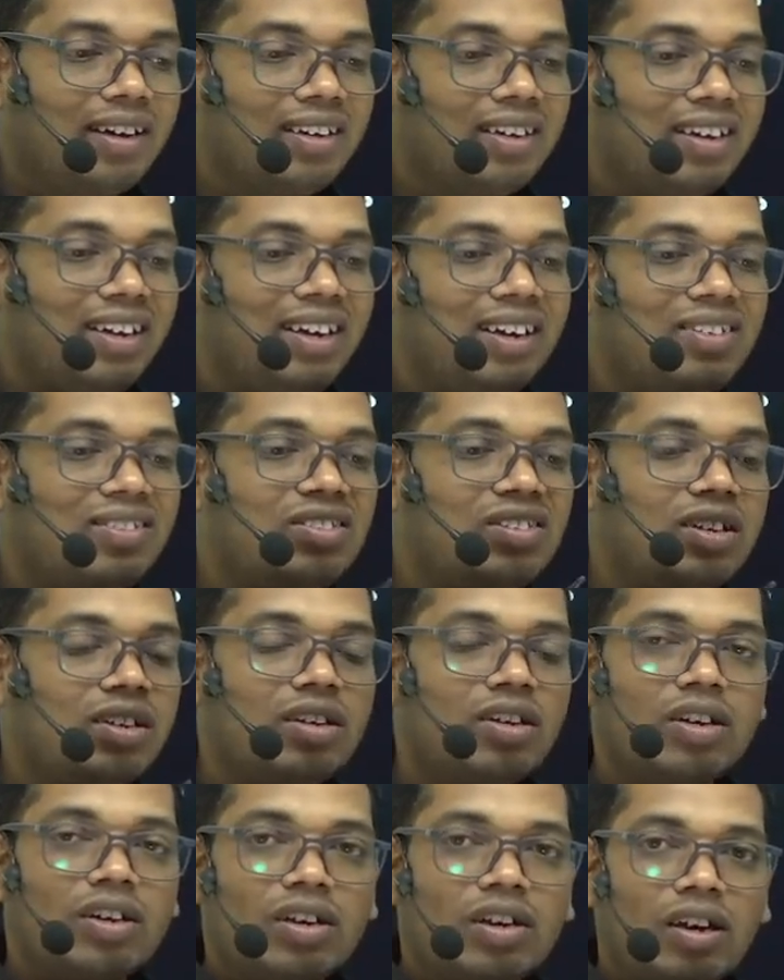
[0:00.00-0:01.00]
it eats
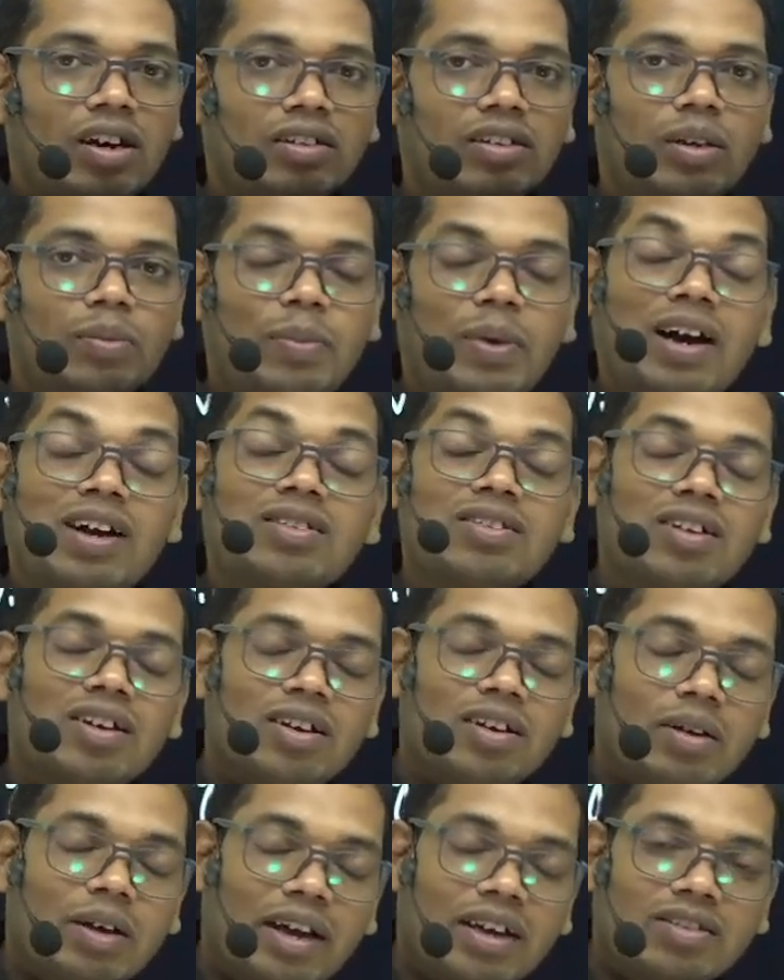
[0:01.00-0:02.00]
the other parts
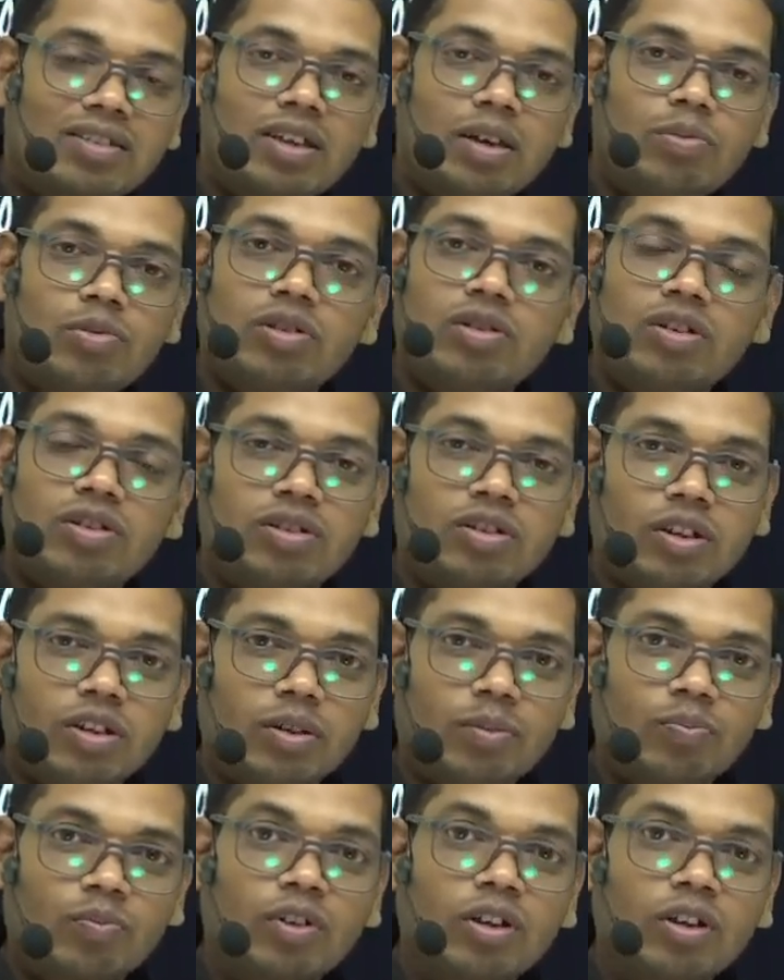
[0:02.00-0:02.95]
except the seed.